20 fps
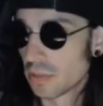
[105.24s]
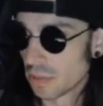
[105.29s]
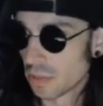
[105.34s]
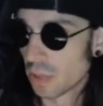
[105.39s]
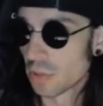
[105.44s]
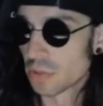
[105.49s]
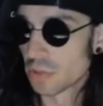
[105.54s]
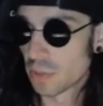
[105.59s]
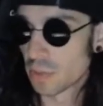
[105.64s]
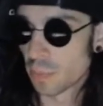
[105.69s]

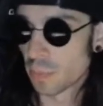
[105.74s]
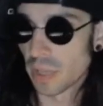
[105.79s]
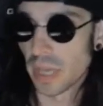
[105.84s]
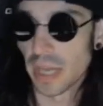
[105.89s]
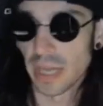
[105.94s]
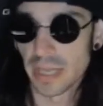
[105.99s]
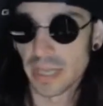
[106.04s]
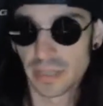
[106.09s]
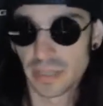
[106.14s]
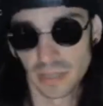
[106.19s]

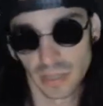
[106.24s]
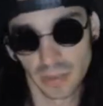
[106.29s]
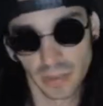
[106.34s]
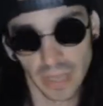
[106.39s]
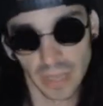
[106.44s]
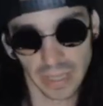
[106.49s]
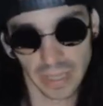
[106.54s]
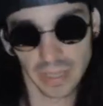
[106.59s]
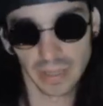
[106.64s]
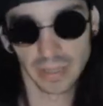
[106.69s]
supply, so
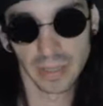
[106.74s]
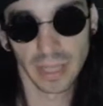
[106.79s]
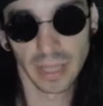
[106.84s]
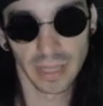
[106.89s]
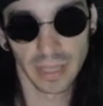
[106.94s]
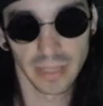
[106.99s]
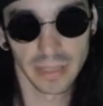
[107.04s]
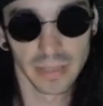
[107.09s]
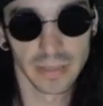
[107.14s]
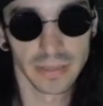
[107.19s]
I
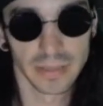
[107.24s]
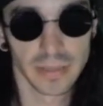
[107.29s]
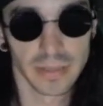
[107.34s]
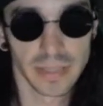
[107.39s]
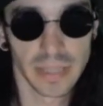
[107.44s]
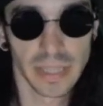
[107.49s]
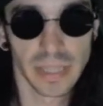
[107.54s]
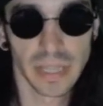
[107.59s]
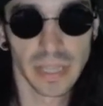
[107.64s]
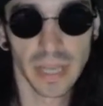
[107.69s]
can
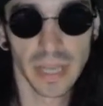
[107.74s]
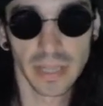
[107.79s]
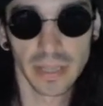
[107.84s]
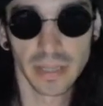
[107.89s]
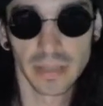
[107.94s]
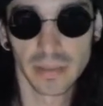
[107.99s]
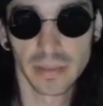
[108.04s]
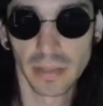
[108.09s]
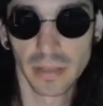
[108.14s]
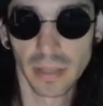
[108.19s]

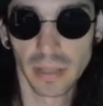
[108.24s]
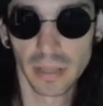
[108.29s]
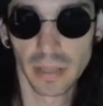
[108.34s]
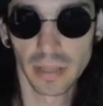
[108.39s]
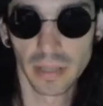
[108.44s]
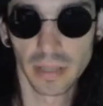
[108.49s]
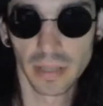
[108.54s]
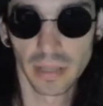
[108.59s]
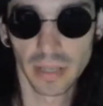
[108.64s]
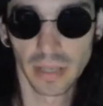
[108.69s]
see
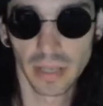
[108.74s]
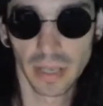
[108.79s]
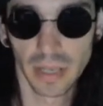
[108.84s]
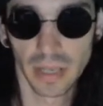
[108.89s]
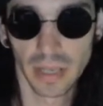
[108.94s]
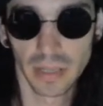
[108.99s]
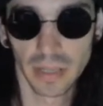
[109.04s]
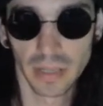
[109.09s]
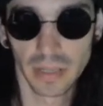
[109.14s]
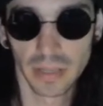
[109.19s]
a
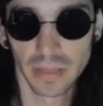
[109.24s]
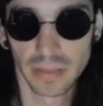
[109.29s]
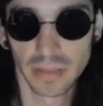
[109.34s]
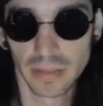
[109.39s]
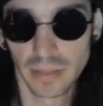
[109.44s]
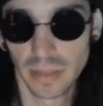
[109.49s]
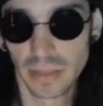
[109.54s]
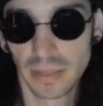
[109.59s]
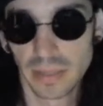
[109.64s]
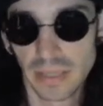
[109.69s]

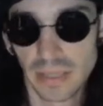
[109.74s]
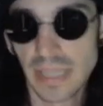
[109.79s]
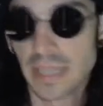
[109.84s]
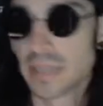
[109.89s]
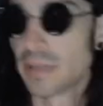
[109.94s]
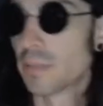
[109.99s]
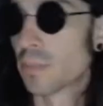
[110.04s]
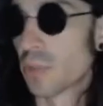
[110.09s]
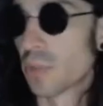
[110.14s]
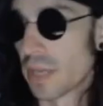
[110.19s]

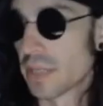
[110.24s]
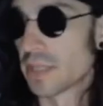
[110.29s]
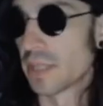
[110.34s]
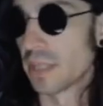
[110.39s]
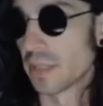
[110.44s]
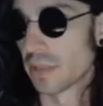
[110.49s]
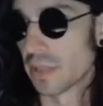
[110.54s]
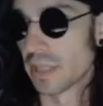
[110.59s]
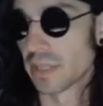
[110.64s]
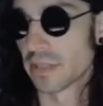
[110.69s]
decent price
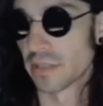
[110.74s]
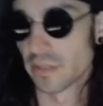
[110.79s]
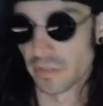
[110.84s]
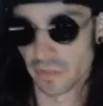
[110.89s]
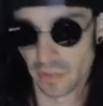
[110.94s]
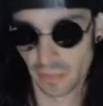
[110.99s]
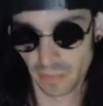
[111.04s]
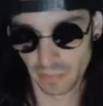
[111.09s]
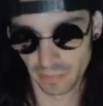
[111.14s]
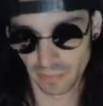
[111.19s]
increase
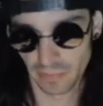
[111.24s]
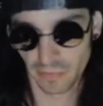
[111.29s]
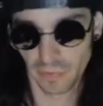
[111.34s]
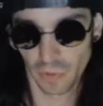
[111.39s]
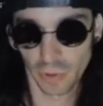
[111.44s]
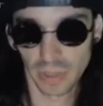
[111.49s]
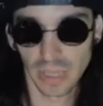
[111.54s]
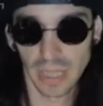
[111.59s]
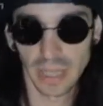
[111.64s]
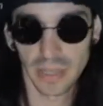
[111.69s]
from
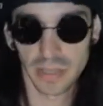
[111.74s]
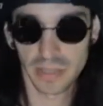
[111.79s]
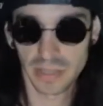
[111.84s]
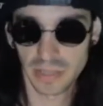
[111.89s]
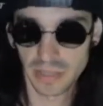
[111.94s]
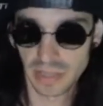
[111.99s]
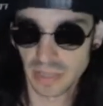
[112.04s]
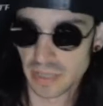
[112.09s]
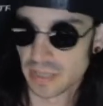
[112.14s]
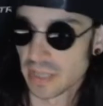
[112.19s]

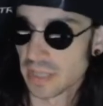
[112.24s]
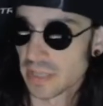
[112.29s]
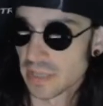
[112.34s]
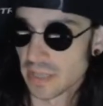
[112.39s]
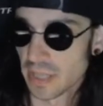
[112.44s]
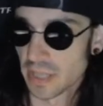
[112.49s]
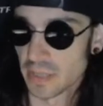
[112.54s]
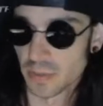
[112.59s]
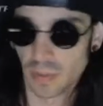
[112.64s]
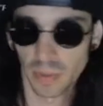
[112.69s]

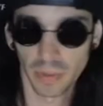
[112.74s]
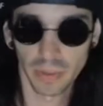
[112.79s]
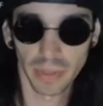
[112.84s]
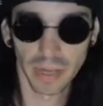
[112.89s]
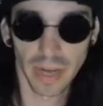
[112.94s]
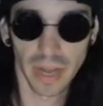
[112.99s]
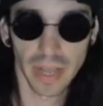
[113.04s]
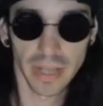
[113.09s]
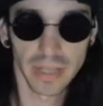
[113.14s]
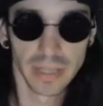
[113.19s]
$4.16 where we're
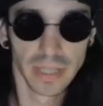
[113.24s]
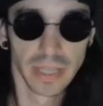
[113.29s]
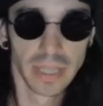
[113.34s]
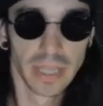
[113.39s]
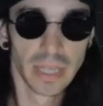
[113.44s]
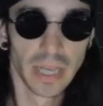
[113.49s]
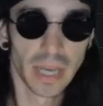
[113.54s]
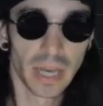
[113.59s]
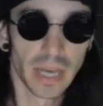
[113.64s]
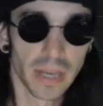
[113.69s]
at.
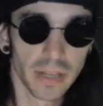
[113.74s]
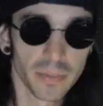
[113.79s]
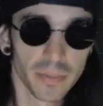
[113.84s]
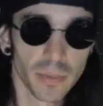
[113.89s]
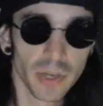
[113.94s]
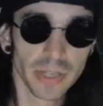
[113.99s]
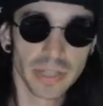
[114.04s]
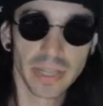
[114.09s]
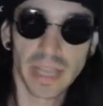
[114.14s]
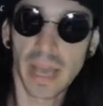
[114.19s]
The
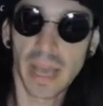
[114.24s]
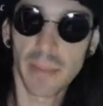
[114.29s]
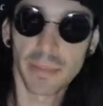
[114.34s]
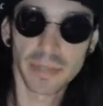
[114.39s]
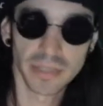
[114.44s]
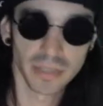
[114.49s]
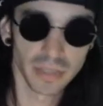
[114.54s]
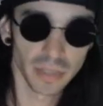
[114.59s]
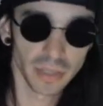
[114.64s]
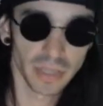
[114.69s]
market cap
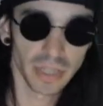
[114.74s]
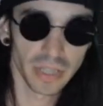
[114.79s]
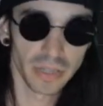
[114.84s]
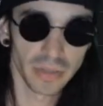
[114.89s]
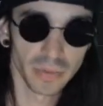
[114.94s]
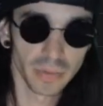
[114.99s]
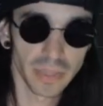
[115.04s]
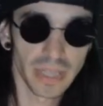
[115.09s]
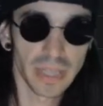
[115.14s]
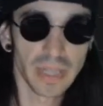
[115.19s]
is
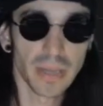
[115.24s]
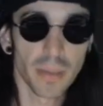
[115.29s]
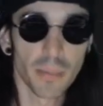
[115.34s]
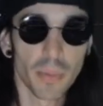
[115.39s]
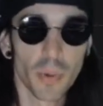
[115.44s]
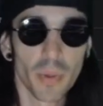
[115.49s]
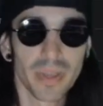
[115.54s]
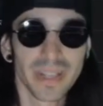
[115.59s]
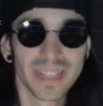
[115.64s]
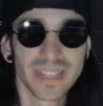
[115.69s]

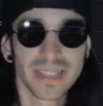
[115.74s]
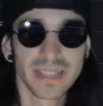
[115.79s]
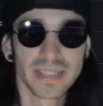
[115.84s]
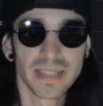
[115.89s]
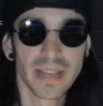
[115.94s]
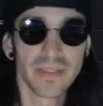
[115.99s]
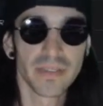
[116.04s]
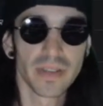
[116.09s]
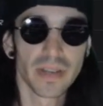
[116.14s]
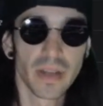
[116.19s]

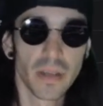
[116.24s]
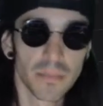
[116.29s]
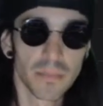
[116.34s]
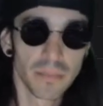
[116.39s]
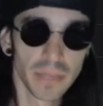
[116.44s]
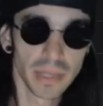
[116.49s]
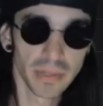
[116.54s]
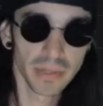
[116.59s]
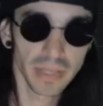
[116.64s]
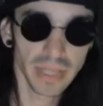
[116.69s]
33.7
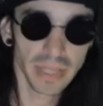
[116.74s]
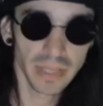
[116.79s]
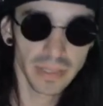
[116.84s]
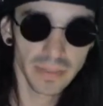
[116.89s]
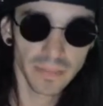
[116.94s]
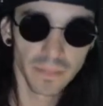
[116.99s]
million,